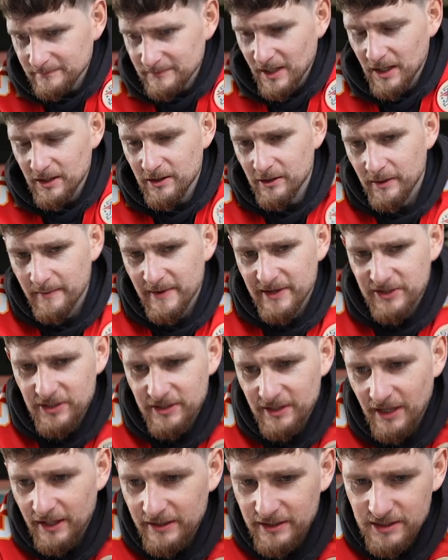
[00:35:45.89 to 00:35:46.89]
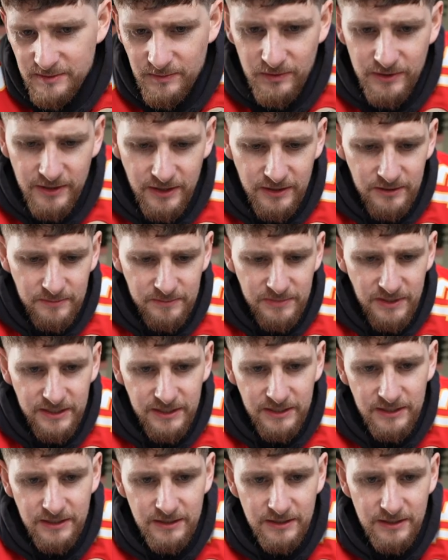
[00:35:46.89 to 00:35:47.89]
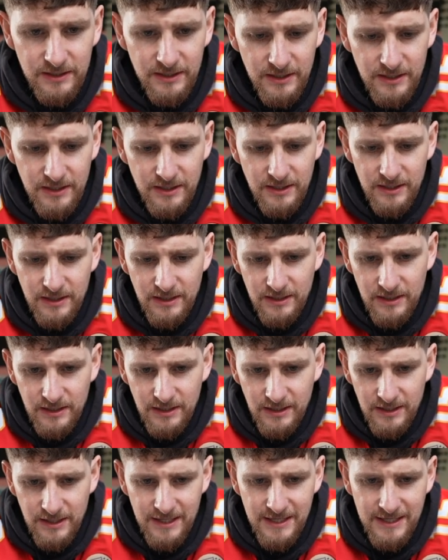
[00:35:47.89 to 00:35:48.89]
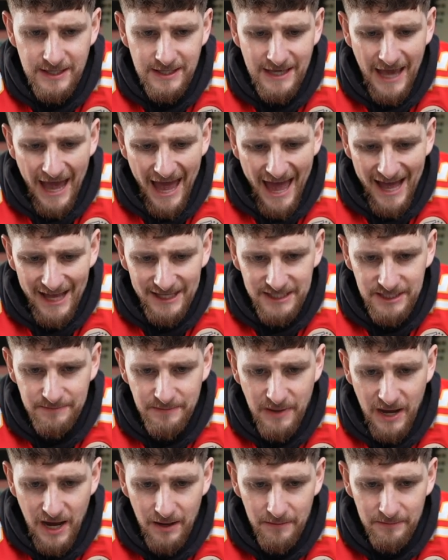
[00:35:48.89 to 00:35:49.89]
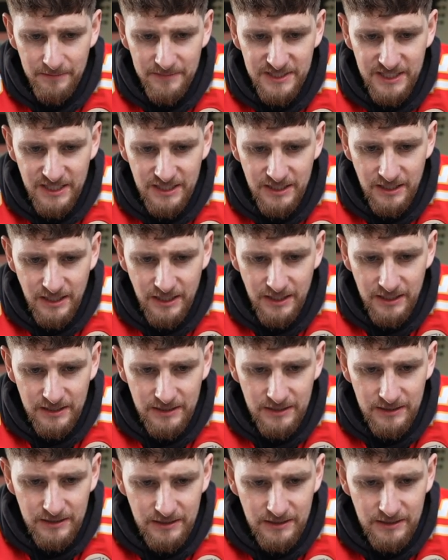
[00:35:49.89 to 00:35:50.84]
Oh no, I mentioned that this morning at the bloody Gath pump, didn't I?